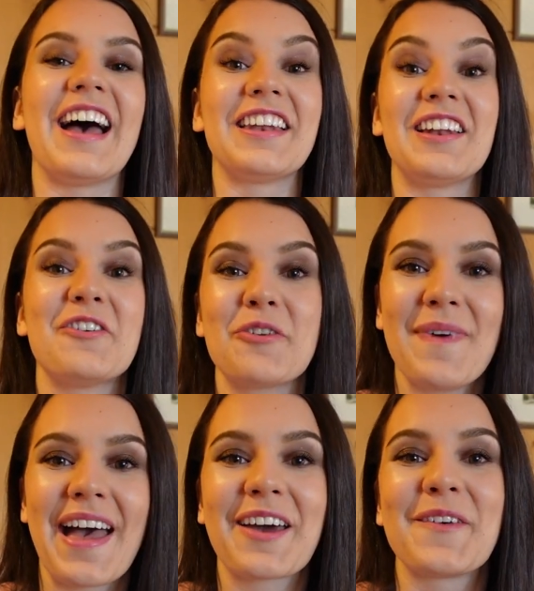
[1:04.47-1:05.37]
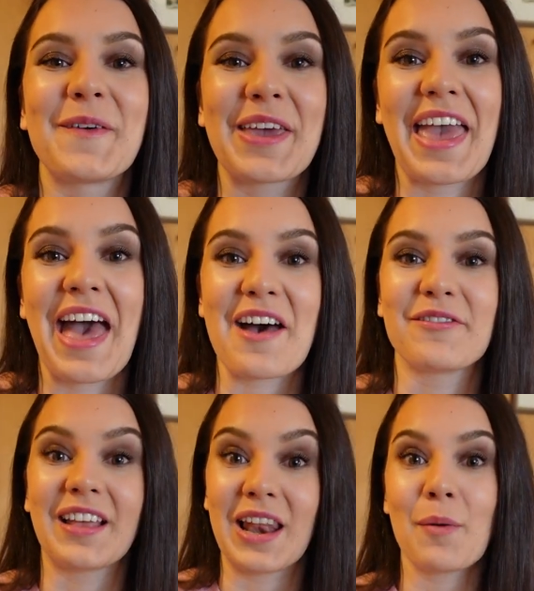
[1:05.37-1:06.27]
In the lower back we
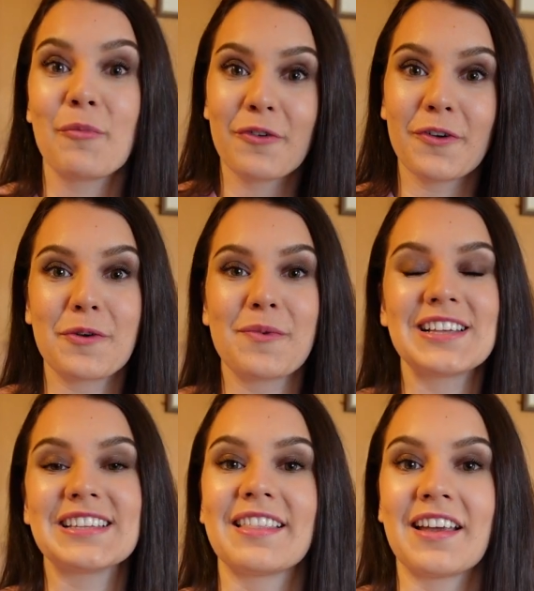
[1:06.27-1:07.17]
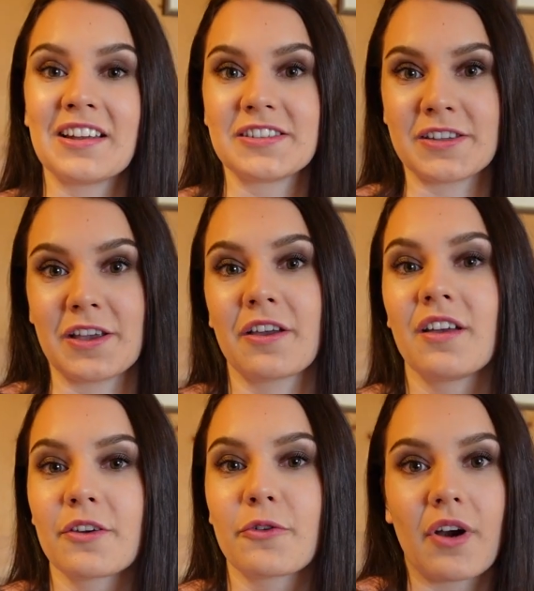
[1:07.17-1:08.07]
have the lumbar vertebrae and then the
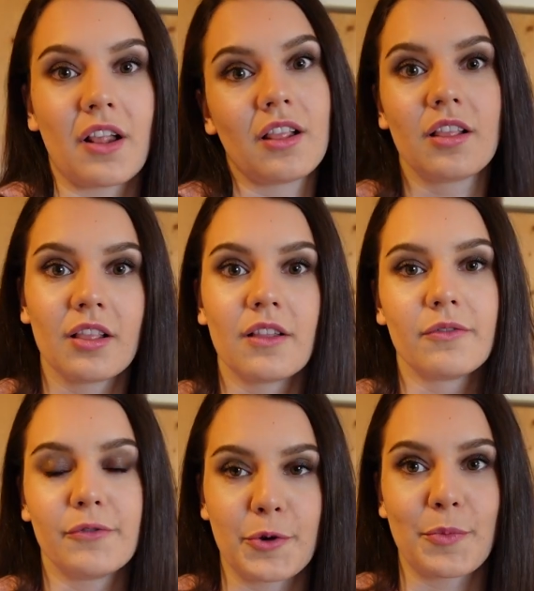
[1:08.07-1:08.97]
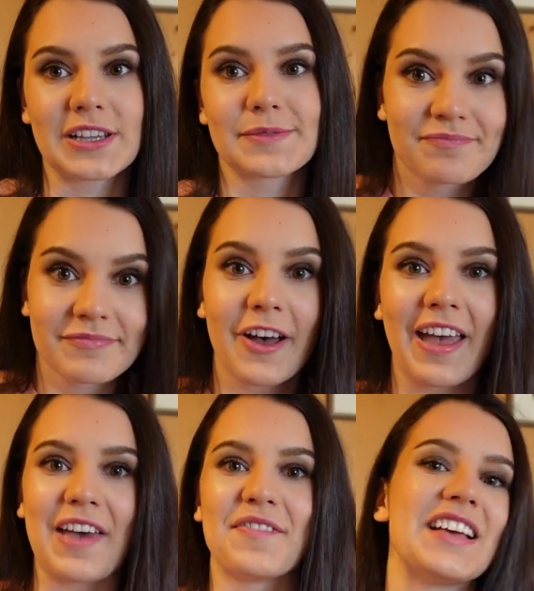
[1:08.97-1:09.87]
sacral vertebrae.
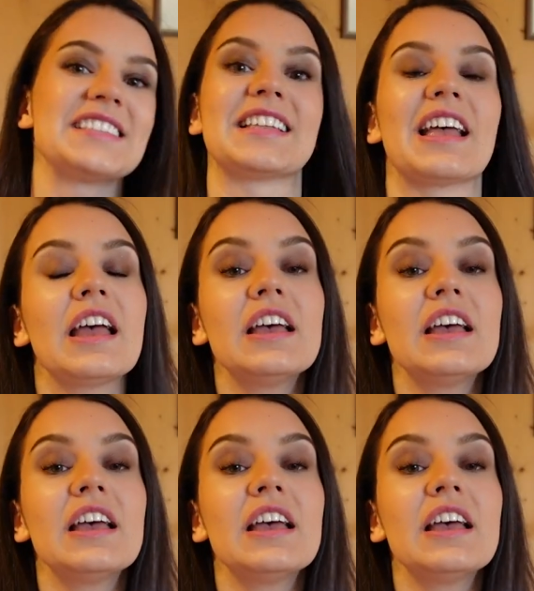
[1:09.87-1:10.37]
Okay, that's it.